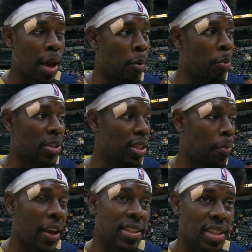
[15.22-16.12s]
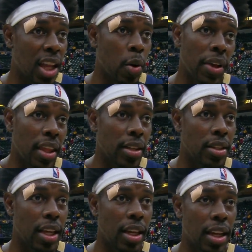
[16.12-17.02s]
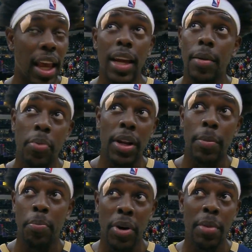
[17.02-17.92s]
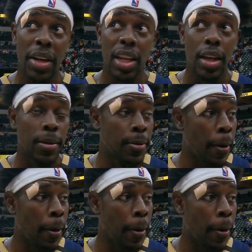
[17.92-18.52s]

kept on pushing the pace and stuck with it and got a pretty big lead.